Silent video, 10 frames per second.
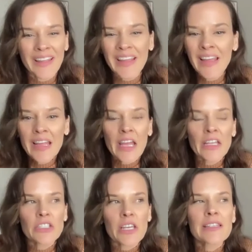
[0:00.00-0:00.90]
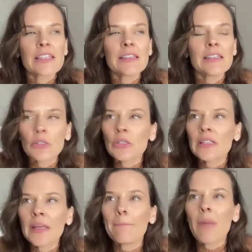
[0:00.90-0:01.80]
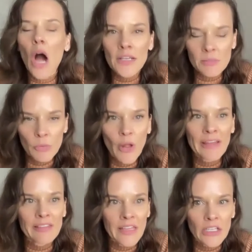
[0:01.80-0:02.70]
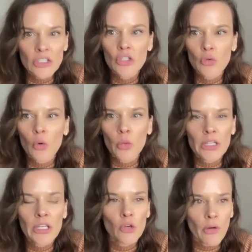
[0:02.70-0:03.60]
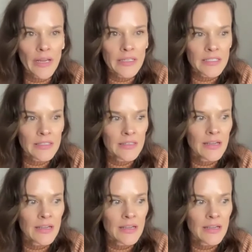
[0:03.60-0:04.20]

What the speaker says: like it's literally impossible, I think, to do a really great